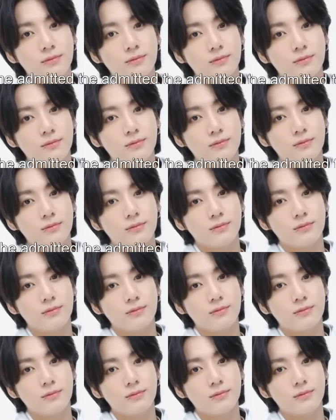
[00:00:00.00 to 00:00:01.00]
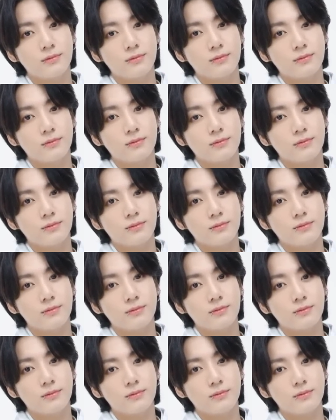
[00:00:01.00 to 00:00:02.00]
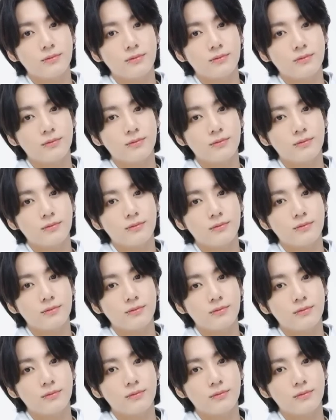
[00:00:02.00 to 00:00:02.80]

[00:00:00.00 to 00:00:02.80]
[no speech]